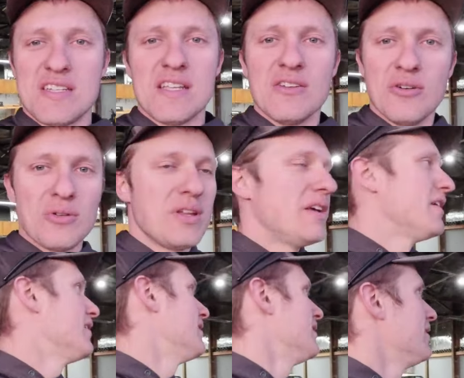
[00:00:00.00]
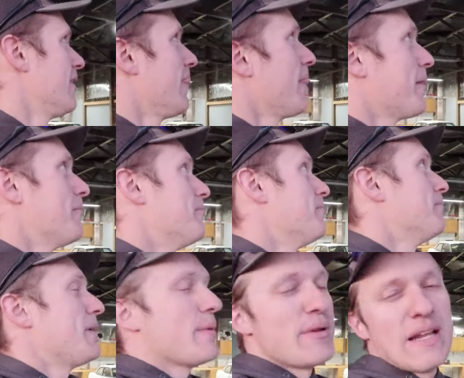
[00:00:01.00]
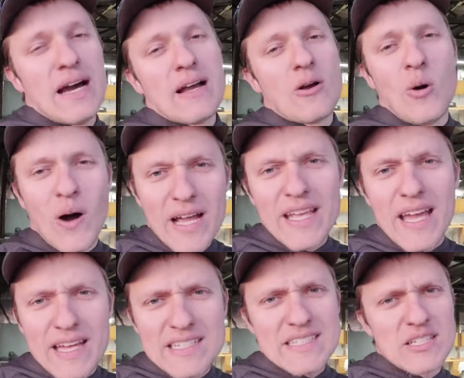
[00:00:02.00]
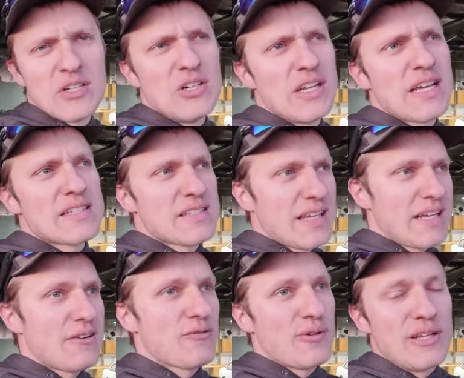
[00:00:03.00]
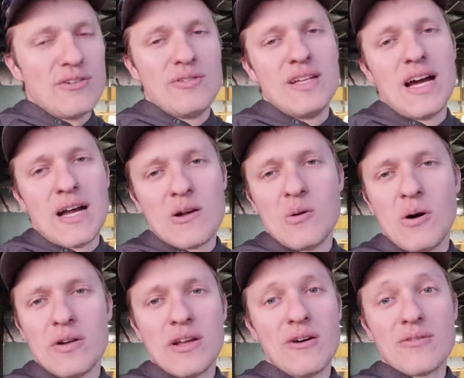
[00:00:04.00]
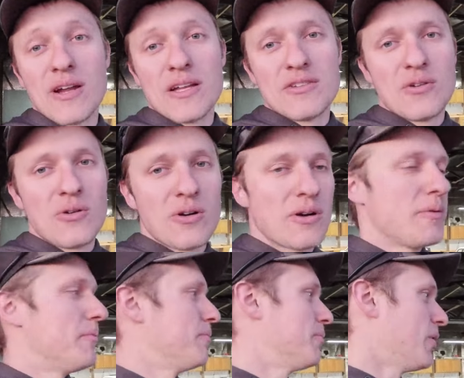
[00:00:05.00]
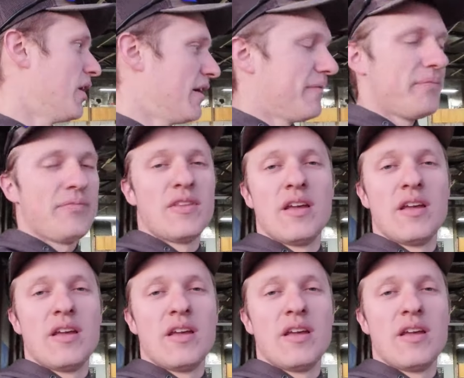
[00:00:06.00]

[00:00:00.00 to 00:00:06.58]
sealed, maybe not quite as good as like a really high quality overhead door, but